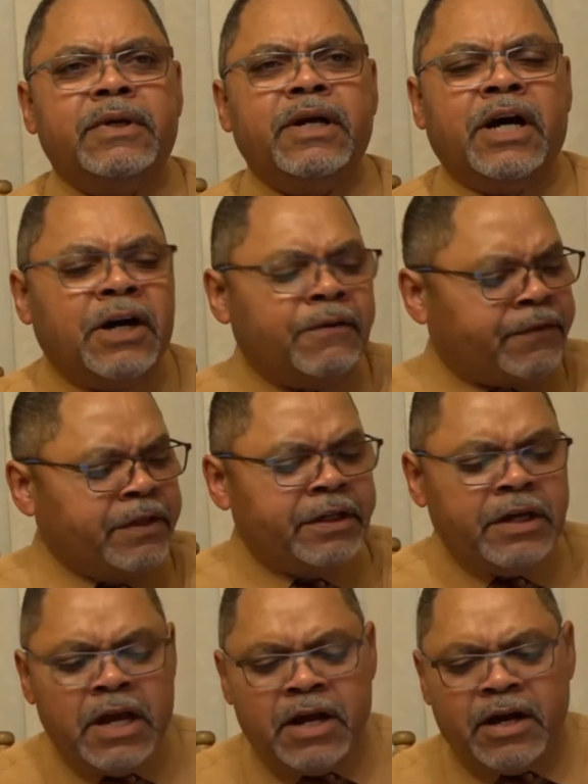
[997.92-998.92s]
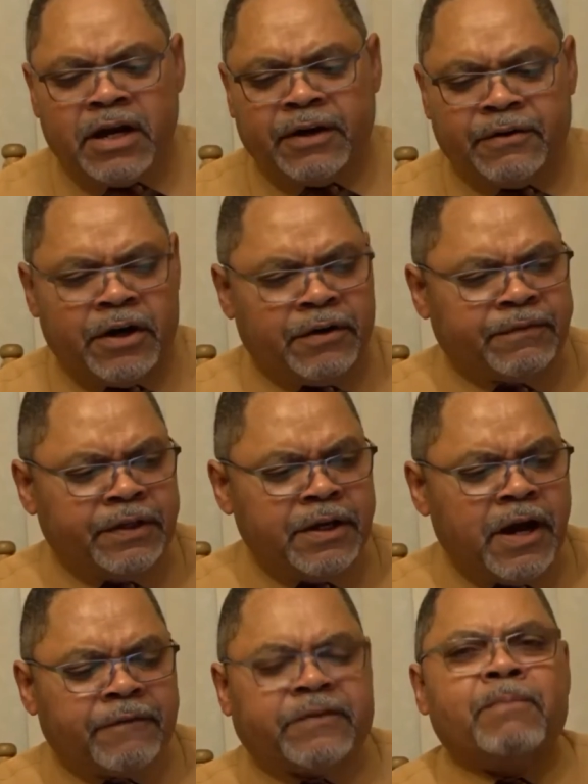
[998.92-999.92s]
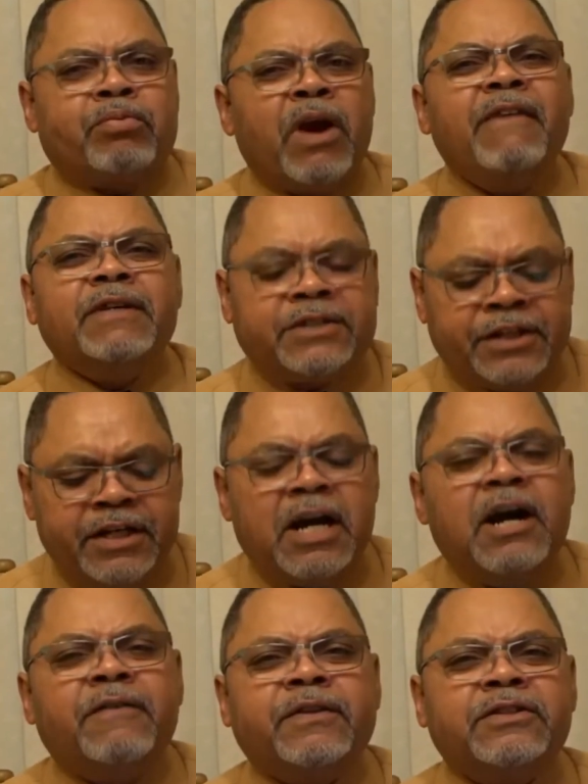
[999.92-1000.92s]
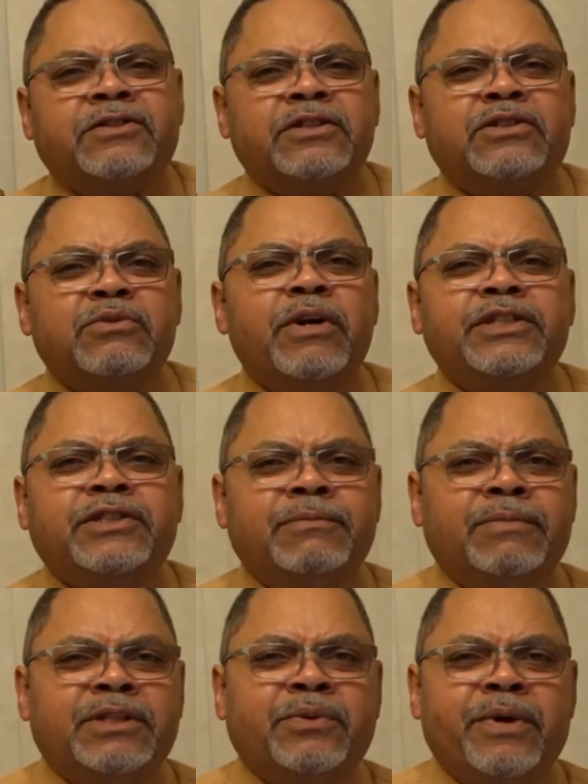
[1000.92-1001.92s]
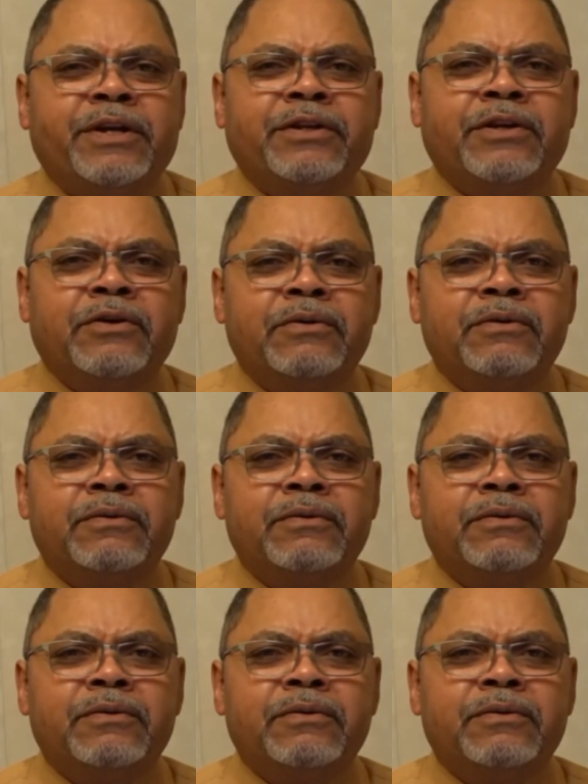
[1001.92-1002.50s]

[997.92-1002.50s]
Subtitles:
of the brevity of the situation between you.